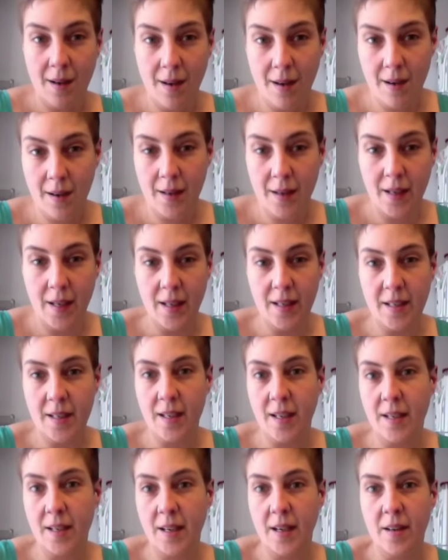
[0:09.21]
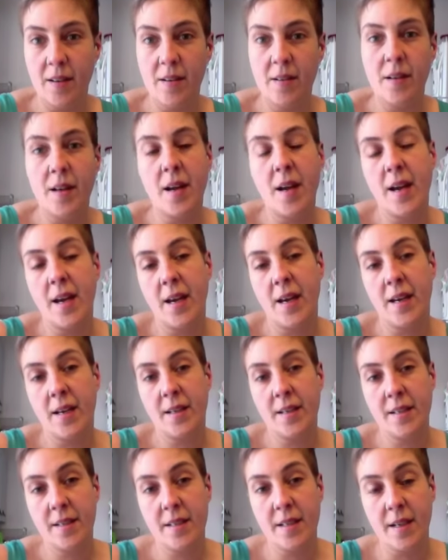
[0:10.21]
Hi again, Danielle,
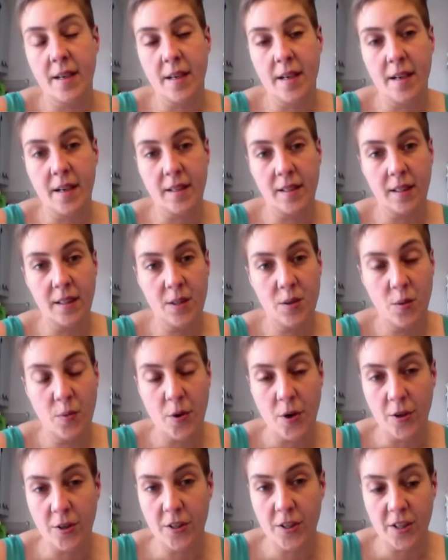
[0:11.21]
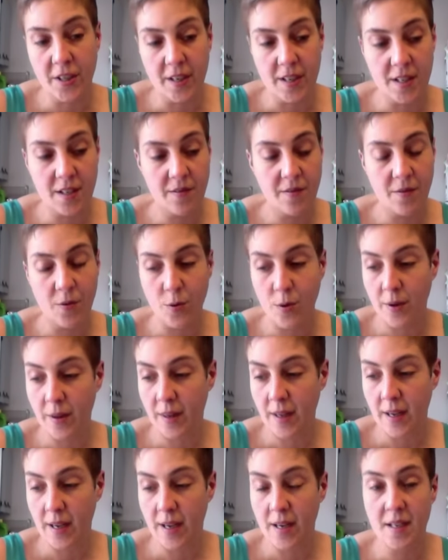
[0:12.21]
and I'd like to apologize for
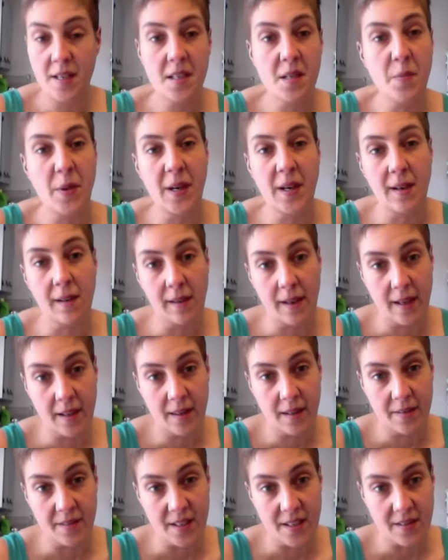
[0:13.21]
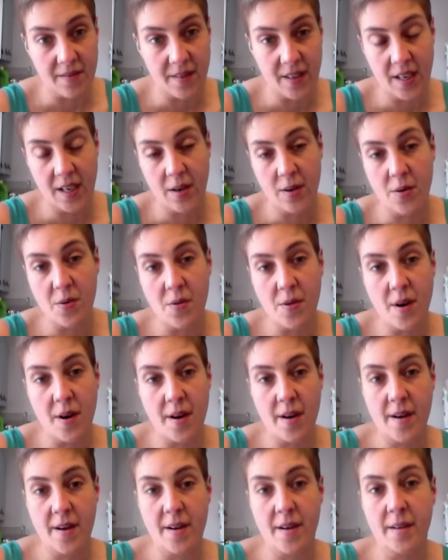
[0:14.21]
the anticipated length of this video.
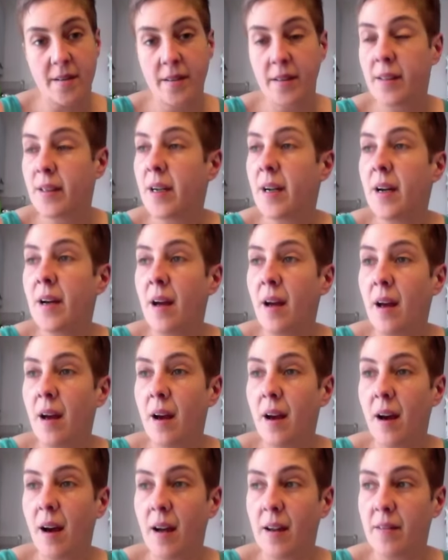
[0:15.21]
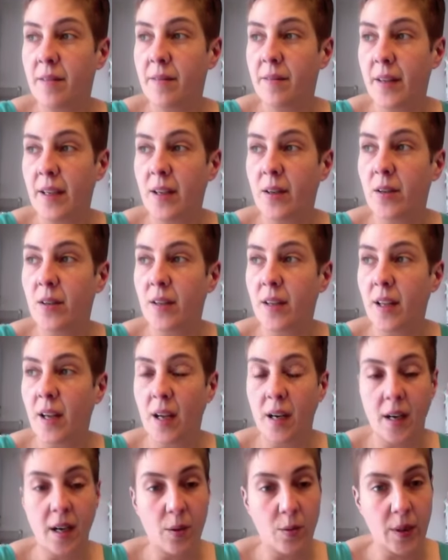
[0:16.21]
I figured
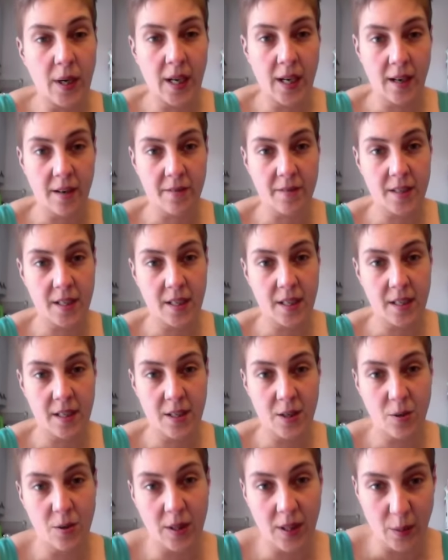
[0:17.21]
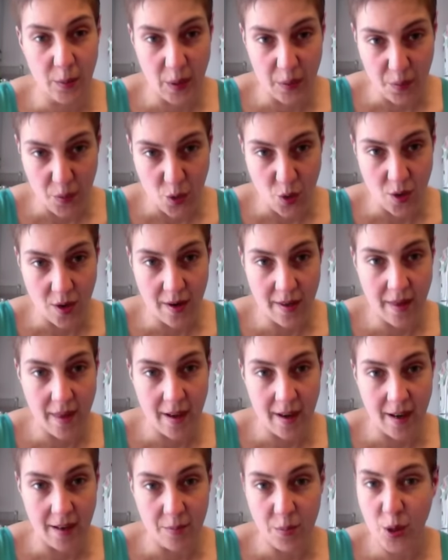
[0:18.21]
that I would have to do a little bit more
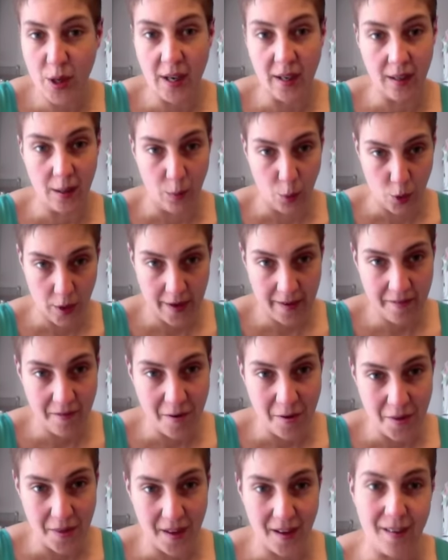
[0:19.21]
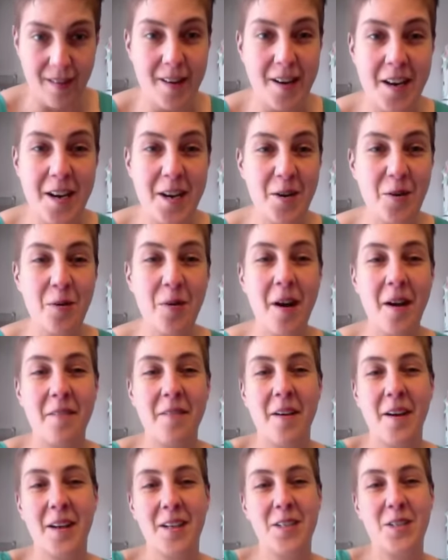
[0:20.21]
than put in a little more effort than you
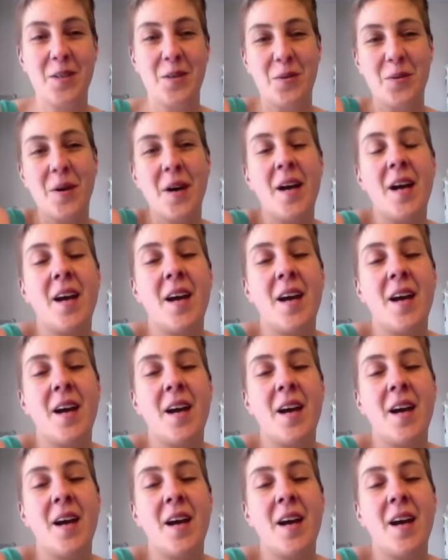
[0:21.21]
have had to